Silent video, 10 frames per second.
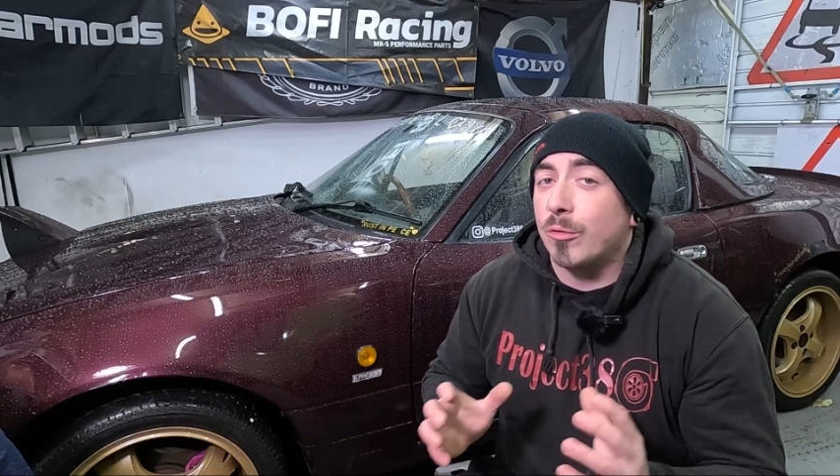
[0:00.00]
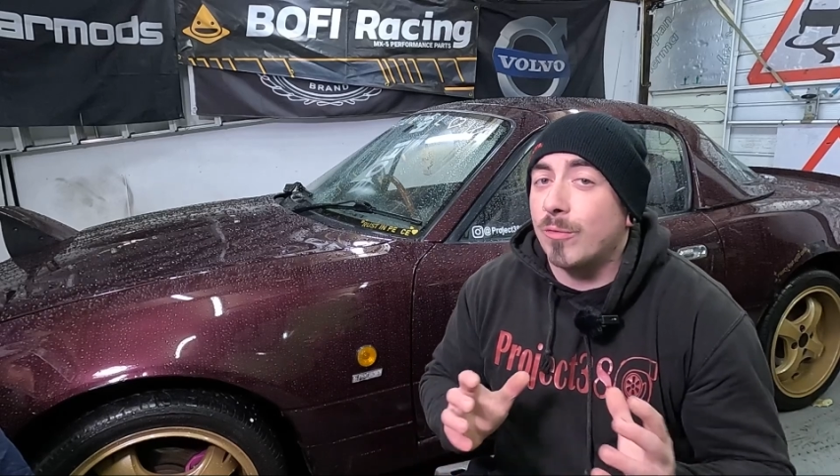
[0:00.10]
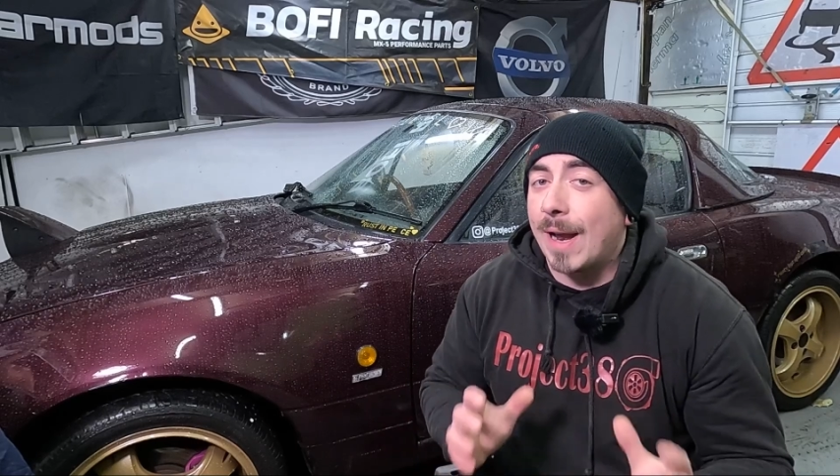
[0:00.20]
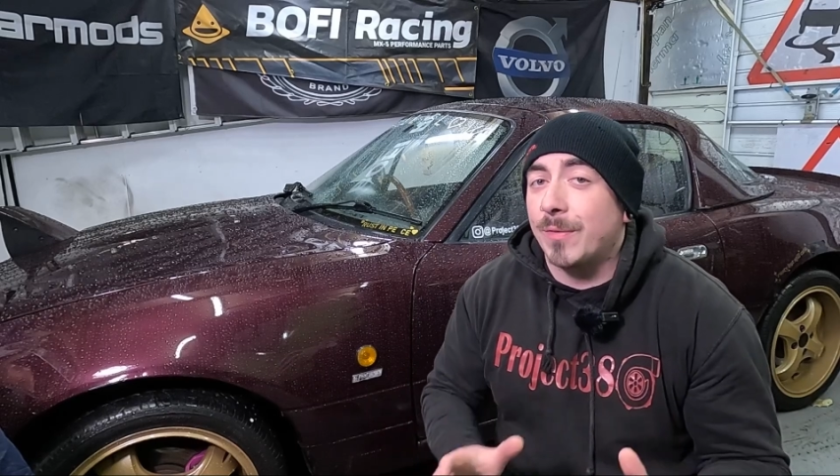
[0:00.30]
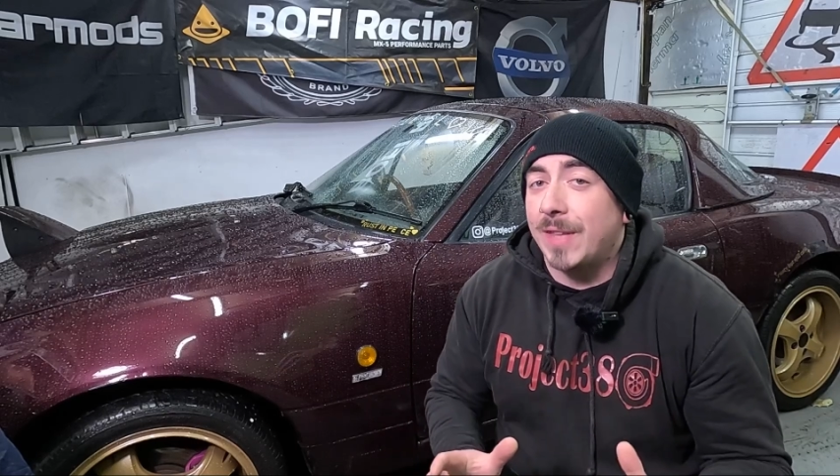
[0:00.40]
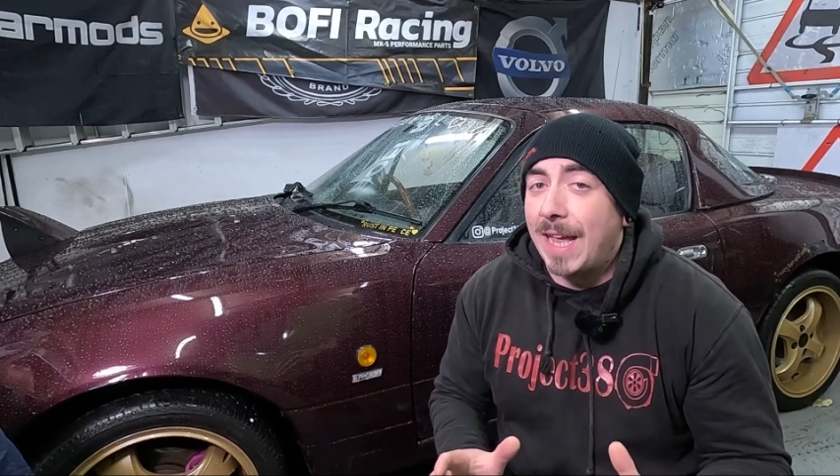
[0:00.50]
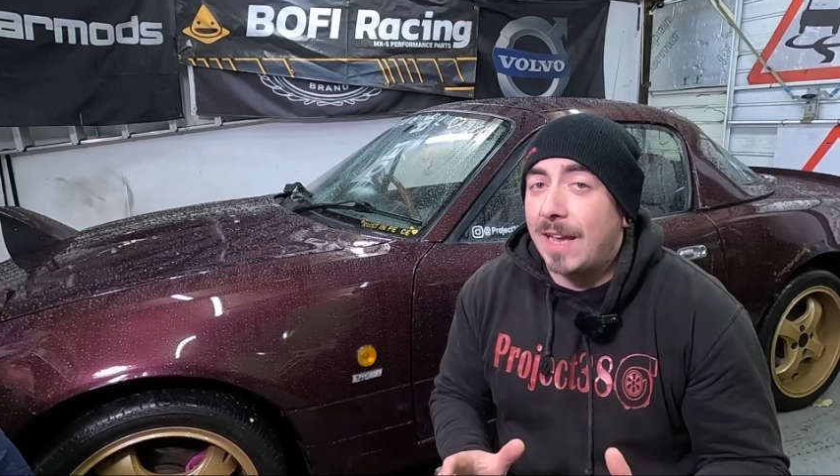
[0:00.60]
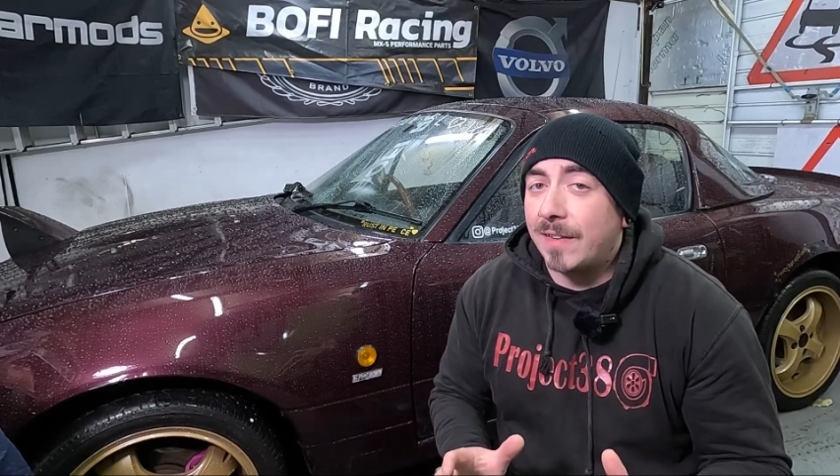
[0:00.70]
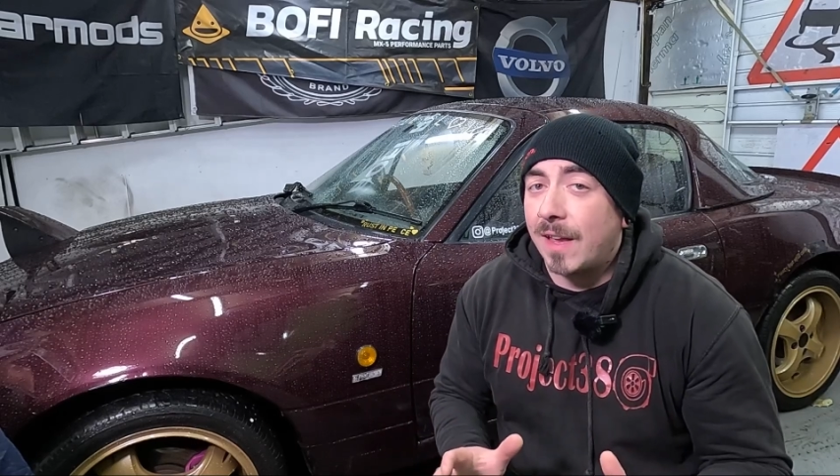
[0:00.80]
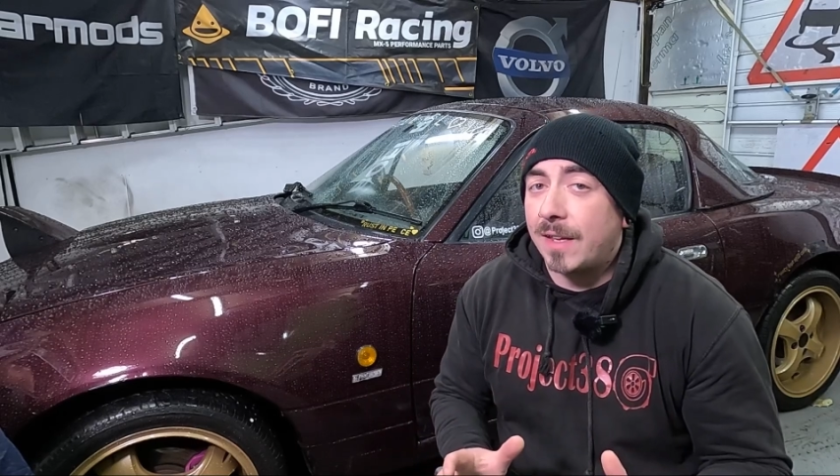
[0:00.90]
around the
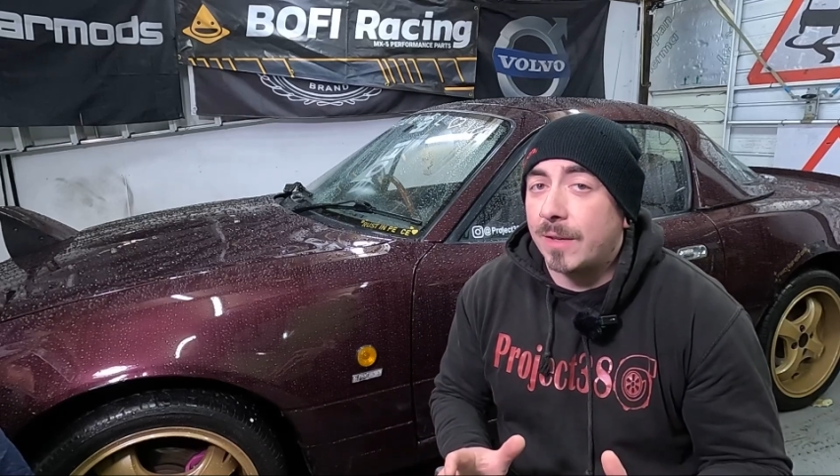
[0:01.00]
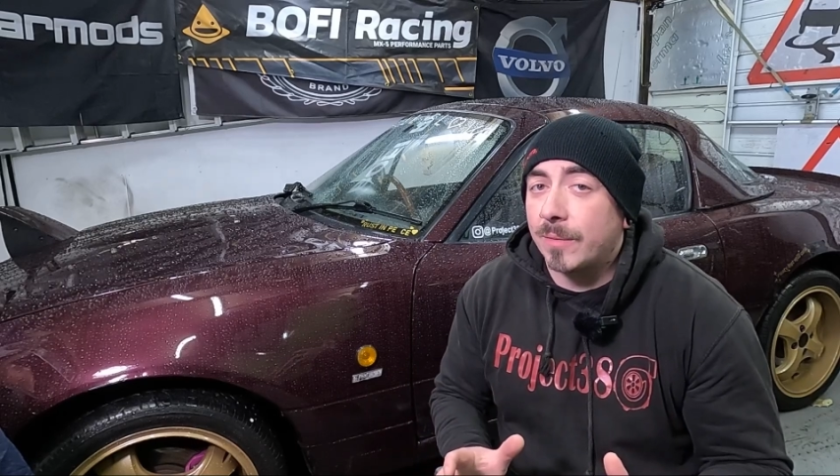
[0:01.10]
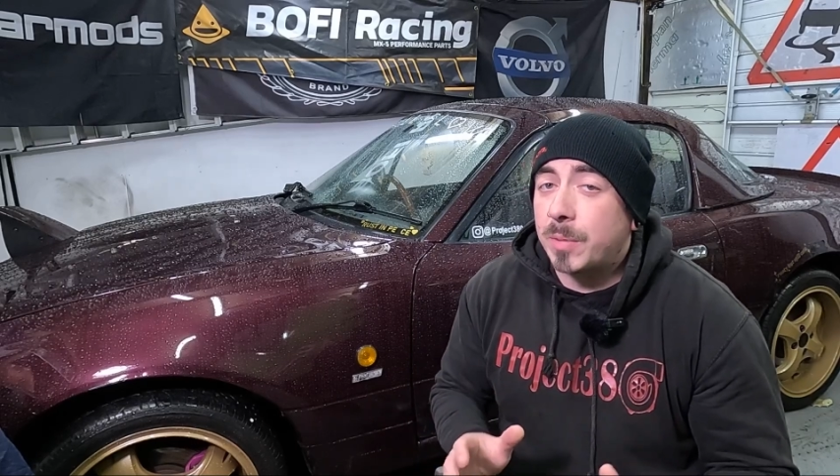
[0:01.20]
air tank,